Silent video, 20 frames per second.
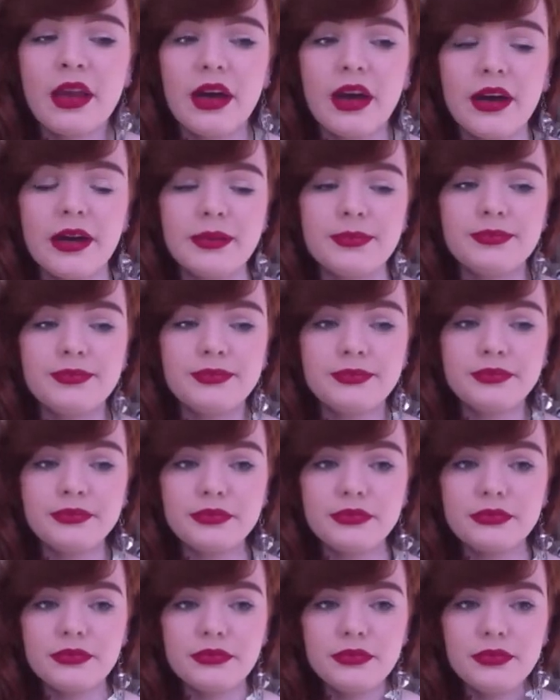
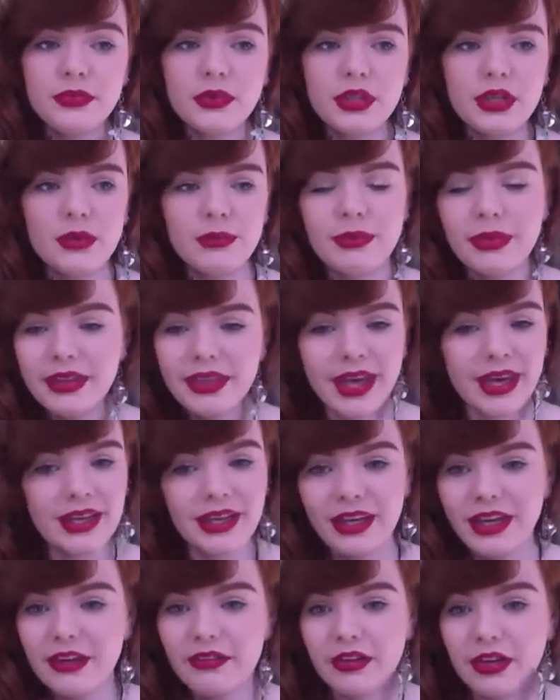But that
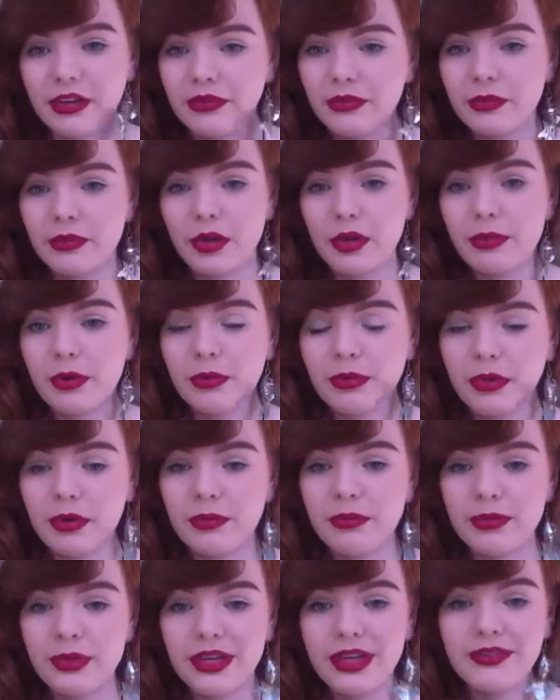can get rid of them no
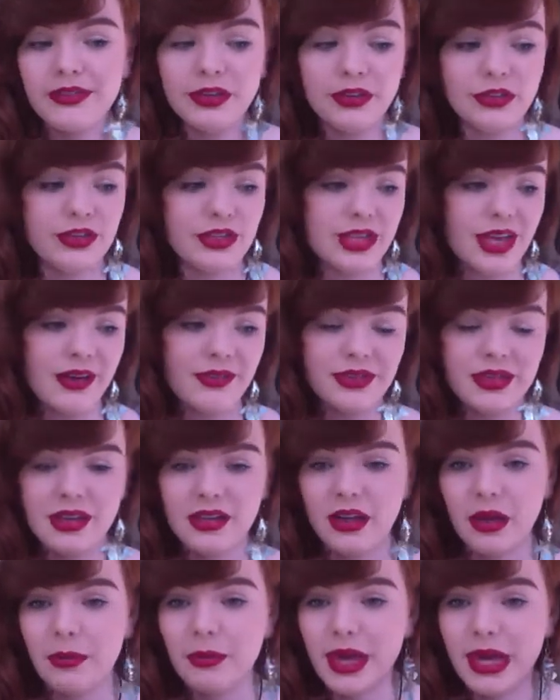problem. But if you just have, say,
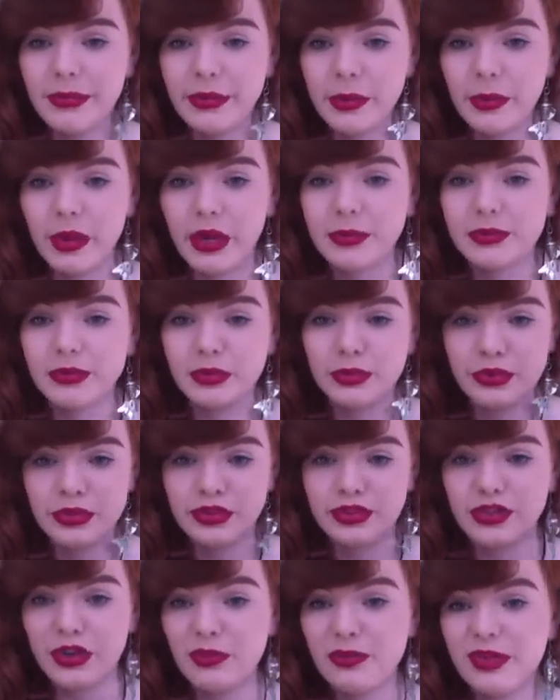like baby wipes or
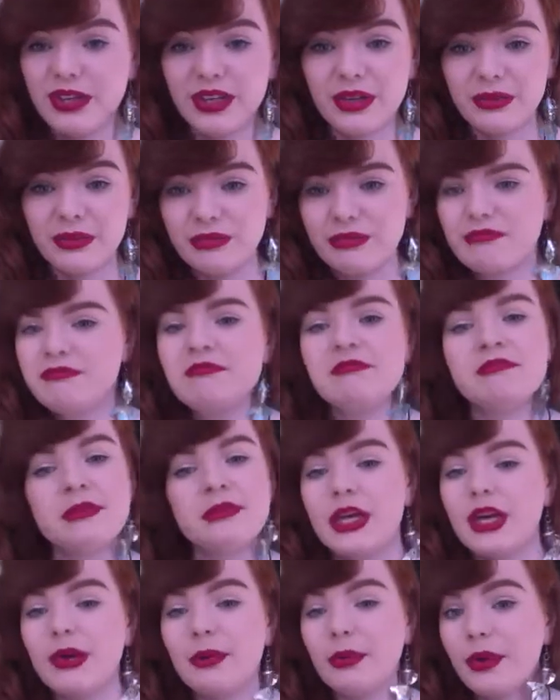just soap, then
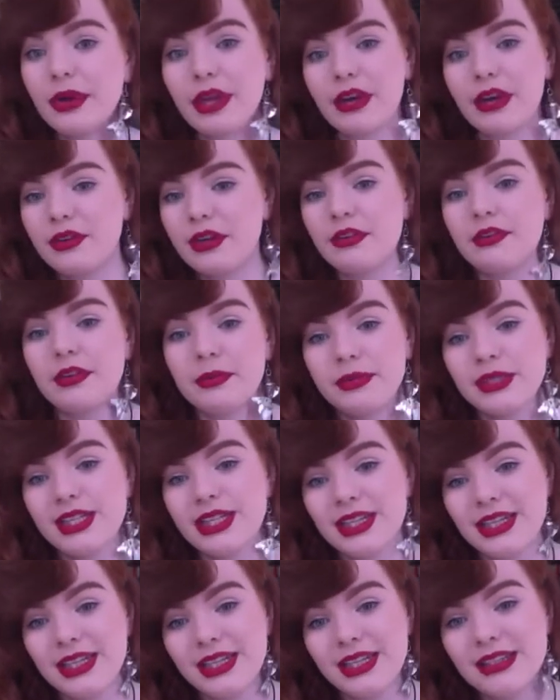it won't get rid of it
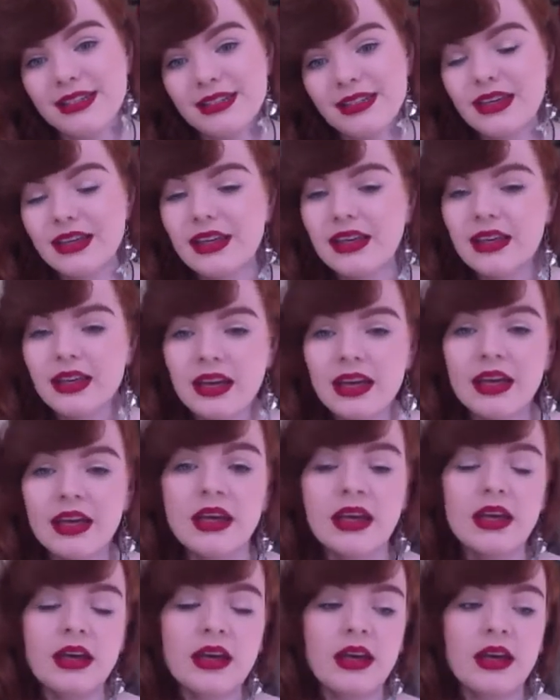particularly easily.
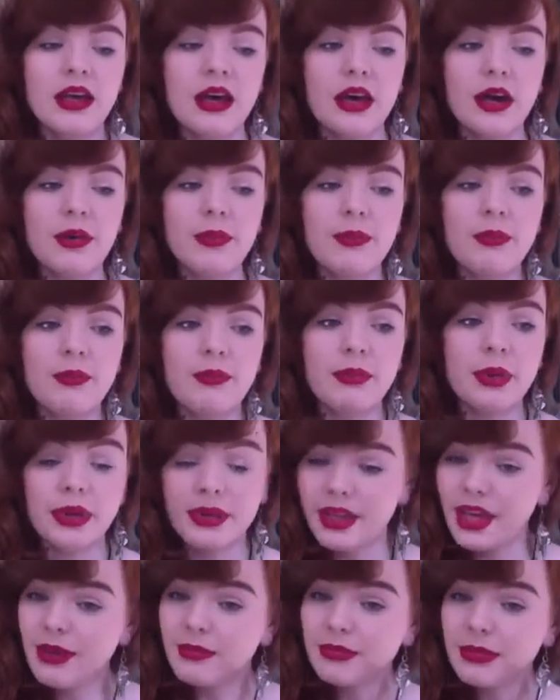But
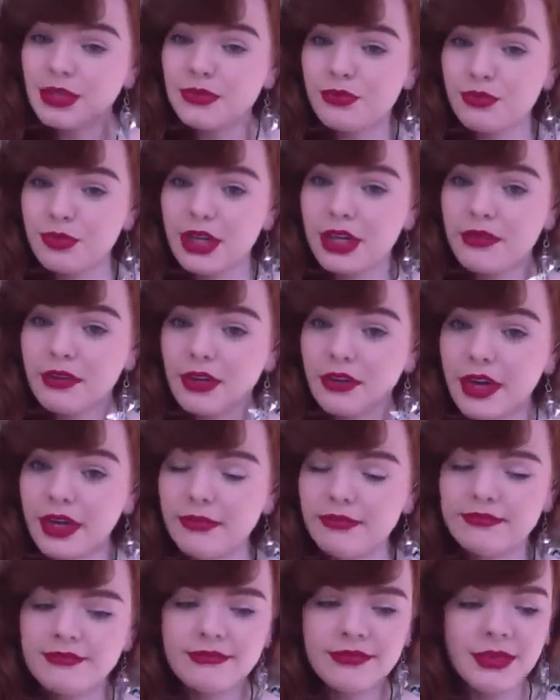yeah, it's really, really
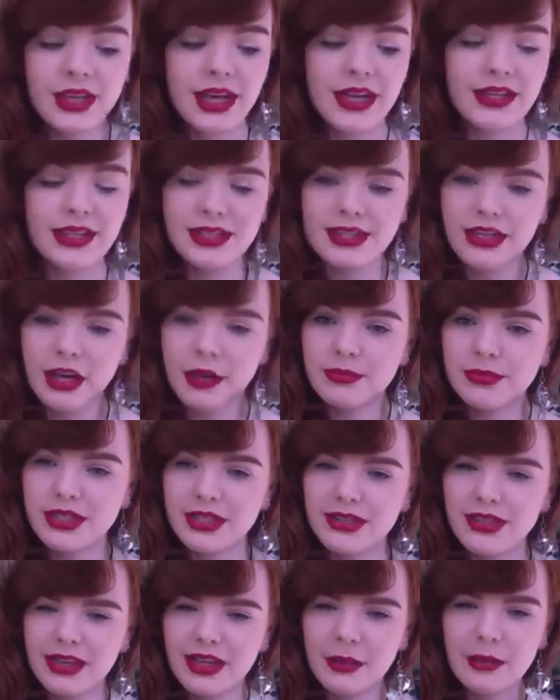great. And it comes
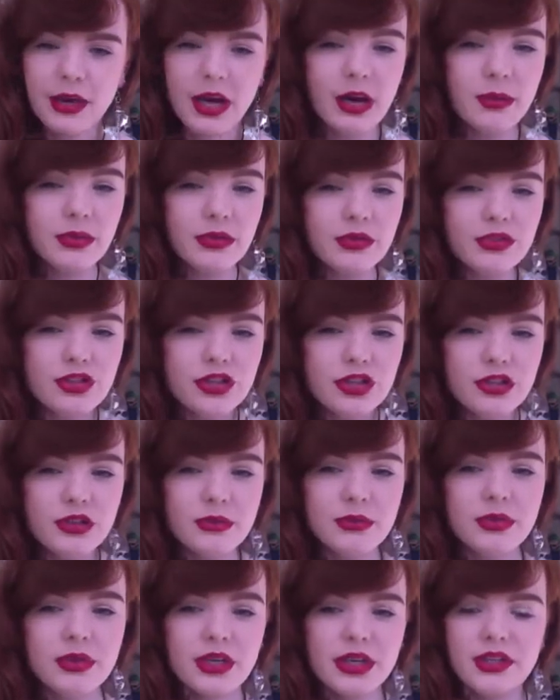in like a purple tube,
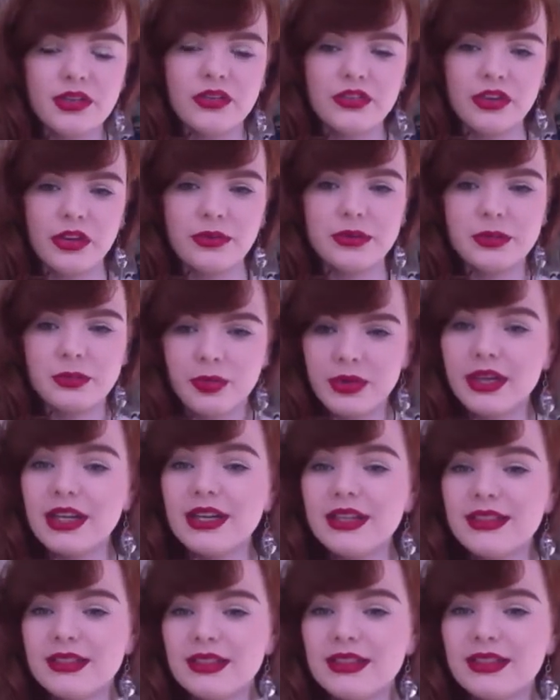and so it's pretty
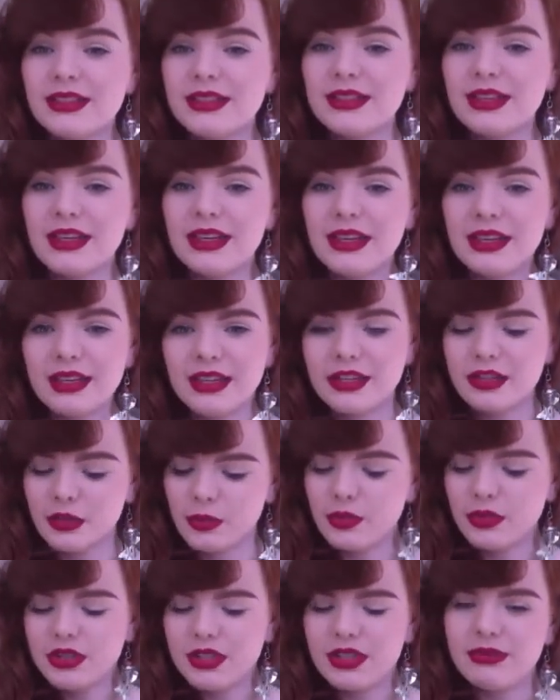easy to see, and it's a
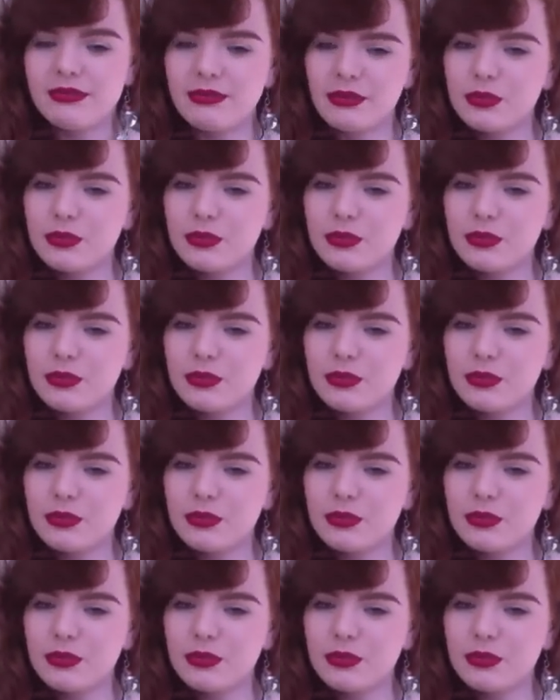pretty